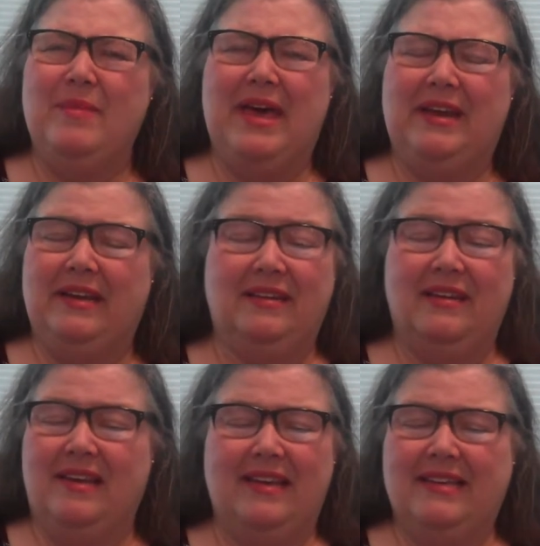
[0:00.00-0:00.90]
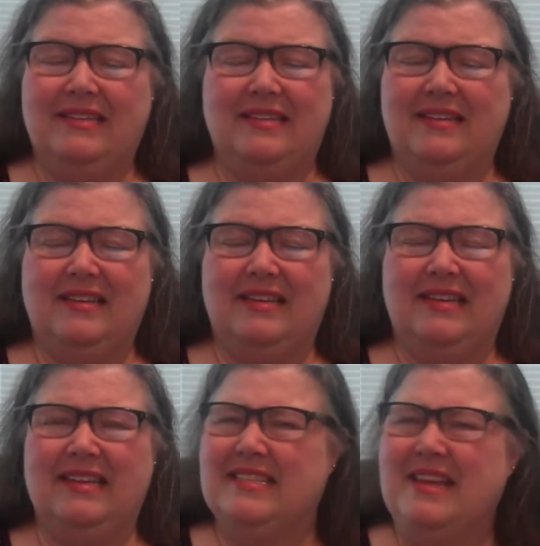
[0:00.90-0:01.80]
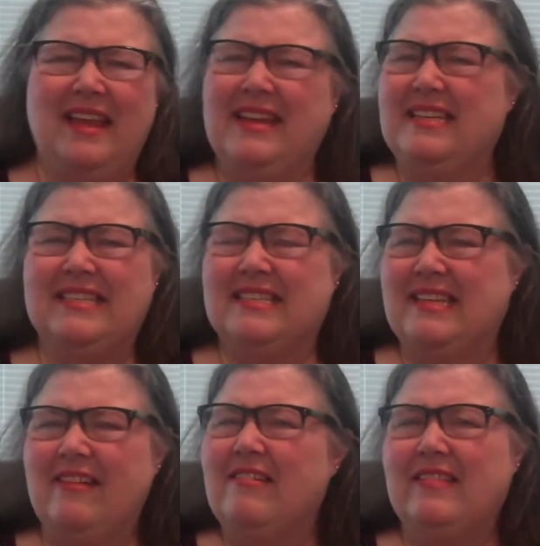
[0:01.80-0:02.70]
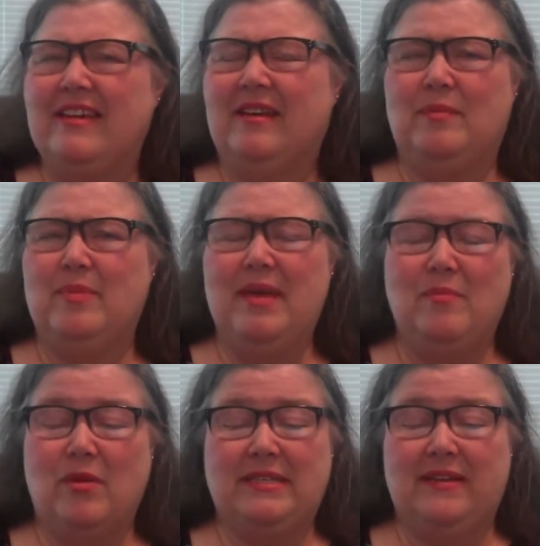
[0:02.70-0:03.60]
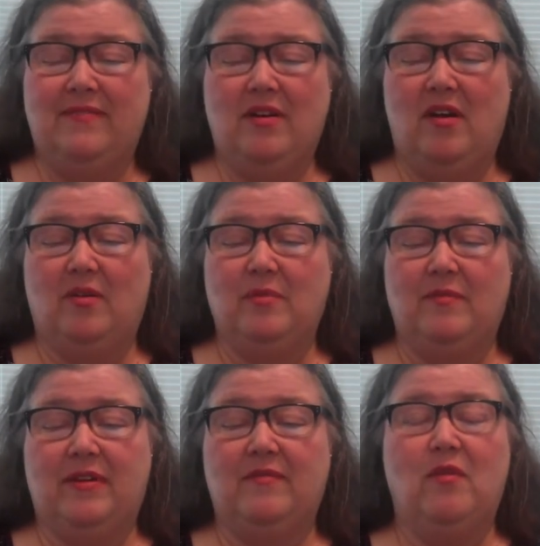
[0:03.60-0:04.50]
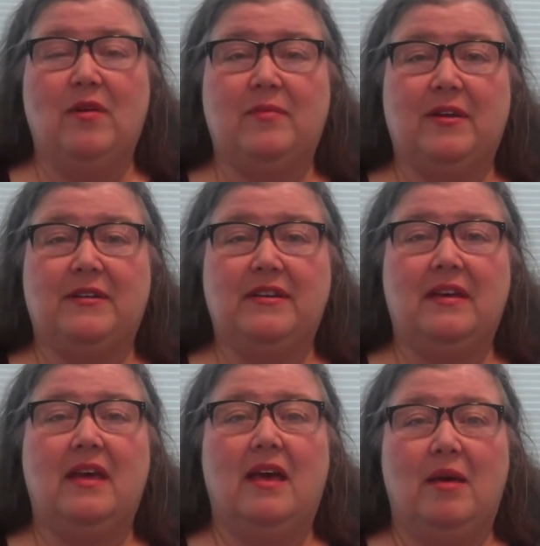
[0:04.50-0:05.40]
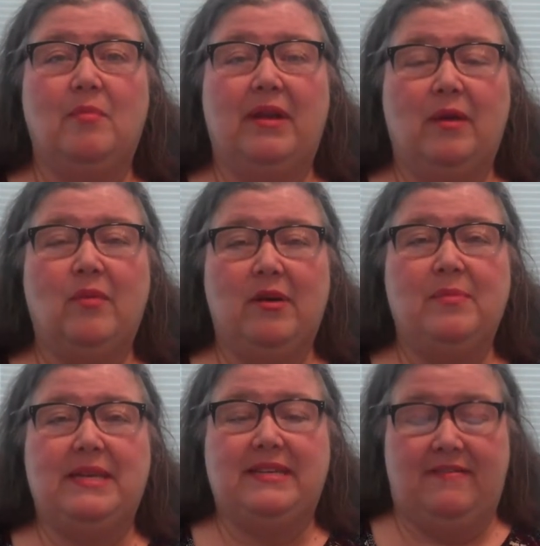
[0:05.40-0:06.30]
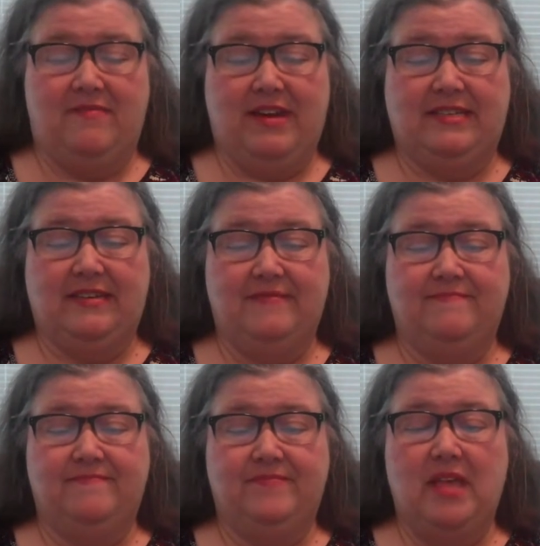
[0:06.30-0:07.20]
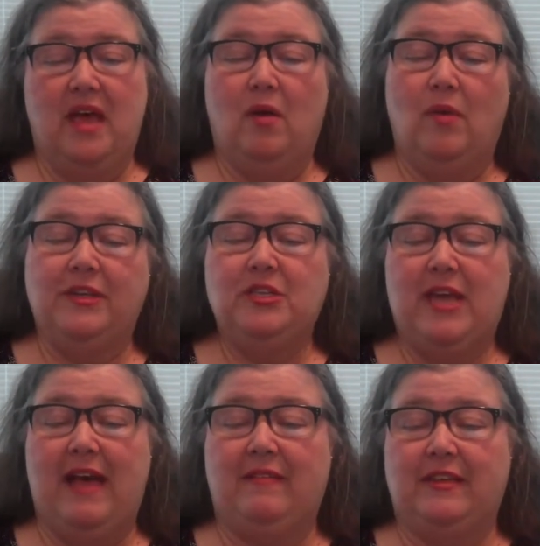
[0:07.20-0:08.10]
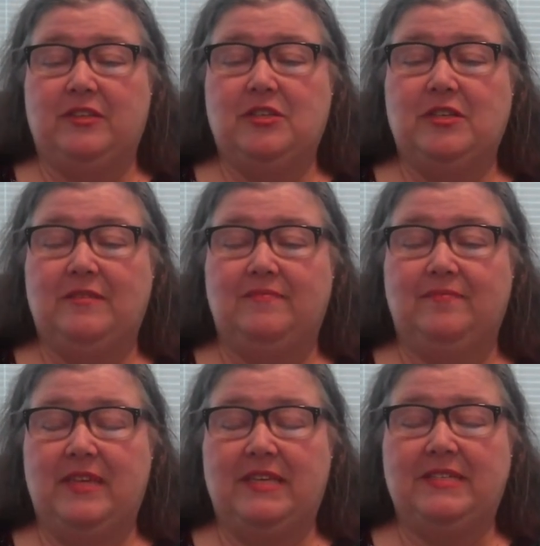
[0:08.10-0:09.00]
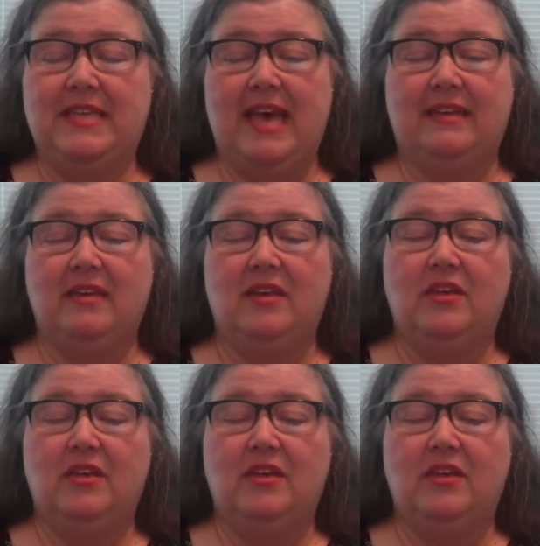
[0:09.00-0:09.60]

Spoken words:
about it, it's not necessarily going to be more difficult moving forward, but it will be different. One challenge is that